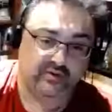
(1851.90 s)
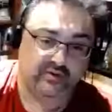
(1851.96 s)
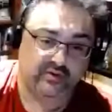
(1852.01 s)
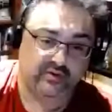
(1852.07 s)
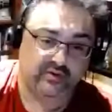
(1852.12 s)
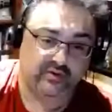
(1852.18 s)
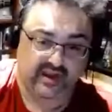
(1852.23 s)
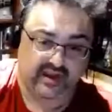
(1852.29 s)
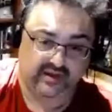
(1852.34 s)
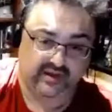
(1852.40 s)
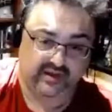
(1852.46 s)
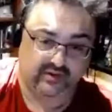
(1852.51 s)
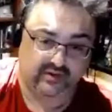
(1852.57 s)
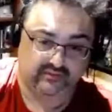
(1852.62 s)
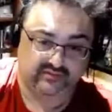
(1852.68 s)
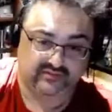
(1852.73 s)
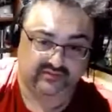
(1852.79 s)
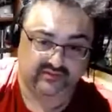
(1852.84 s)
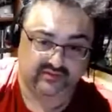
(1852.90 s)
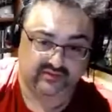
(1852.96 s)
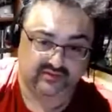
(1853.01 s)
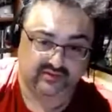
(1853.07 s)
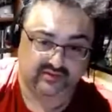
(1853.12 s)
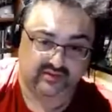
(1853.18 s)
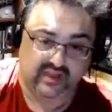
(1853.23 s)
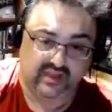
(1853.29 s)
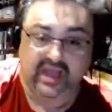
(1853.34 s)
handhelds
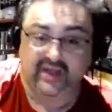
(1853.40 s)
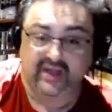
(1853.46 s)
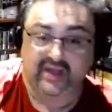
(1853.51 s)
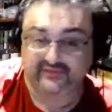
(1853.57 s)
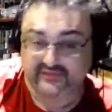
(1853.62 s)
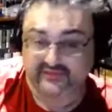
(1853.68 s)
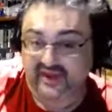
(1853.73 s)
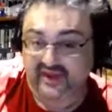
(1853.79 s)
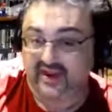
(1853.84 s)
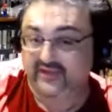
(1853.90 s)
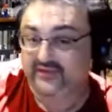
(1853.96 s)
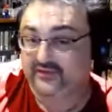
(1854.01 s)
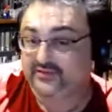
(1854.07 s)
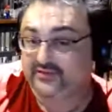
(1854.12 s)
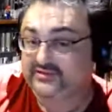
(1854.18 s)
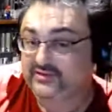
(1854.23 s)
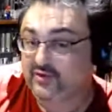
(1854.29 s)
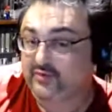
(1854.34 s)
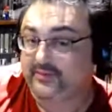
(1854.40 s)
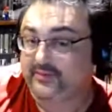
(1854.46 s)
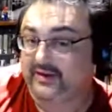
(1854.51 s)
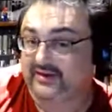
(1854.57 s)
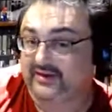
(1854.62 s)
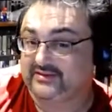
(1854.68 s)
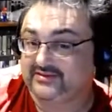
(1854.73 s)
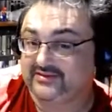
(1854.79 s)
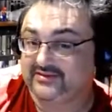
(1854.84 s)
after they had their install
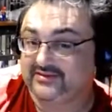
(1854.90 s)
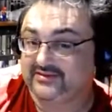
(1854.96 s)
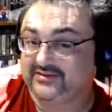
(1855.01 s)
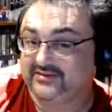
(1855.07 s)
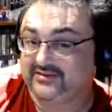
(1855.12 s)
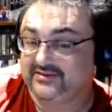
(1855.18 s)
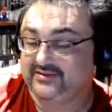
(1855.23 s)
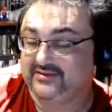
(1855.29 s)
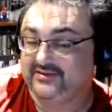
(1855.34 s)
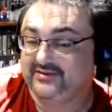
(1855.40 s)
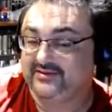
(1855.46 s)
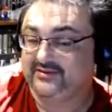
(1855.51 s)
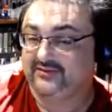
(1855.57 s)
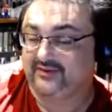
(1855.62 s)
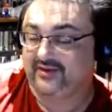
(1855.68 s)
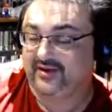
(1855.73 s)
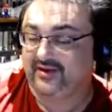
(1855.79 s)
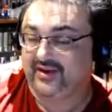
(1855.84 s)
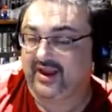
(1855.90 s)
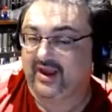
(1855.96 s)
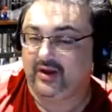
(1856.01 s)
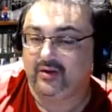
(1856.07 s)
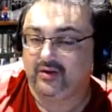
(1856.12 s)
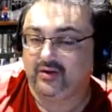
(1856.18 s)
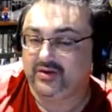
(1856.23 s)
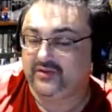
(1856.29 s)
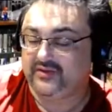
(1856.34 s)
base, right? And
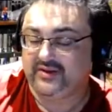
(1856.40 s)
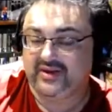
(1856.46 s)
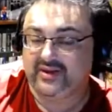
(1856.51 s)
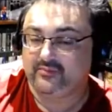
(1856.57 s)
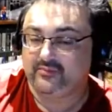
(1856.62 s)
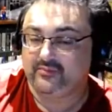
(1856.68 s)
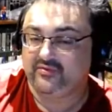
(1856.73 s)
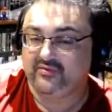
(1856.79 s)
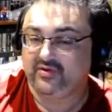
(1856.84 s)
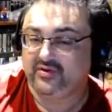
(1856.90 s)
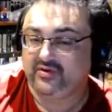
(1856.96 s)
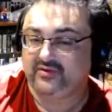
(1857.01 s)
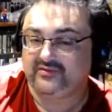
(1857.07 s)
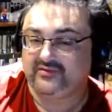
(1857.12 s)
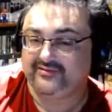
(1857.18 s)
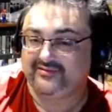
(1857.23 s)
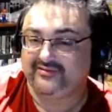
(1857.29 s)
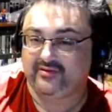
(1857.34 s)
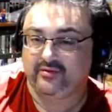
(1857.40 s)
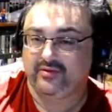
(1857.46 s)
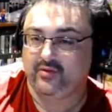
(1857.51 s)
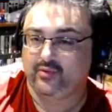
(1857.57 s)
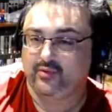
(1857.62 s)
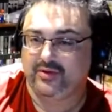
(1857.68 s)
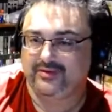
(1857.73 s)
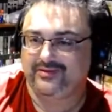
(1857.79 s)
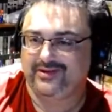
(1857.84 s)
look at the number of units that sold in
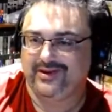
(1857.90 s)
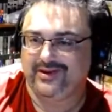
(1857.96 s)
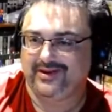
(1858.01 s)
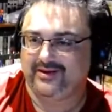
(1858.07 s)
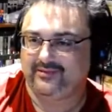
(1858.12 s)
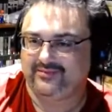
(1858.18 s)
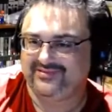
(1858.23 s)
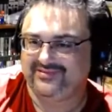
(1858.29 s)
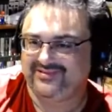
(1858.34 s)
one day. It was like